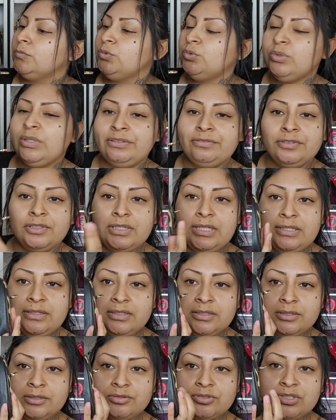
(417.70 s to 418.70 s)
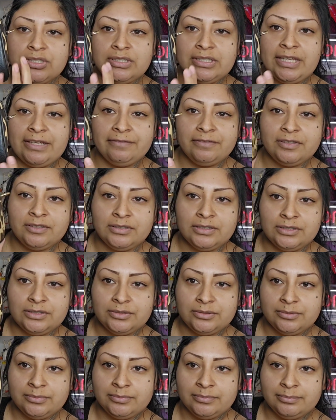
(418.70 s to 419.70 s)
Oh, I feel like the lotion gave it a
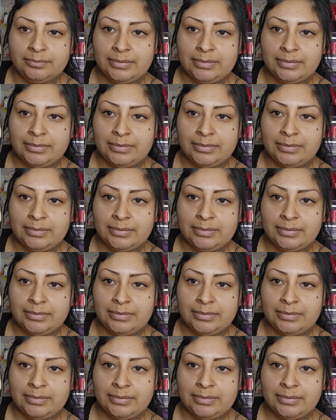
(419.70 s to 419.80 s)
little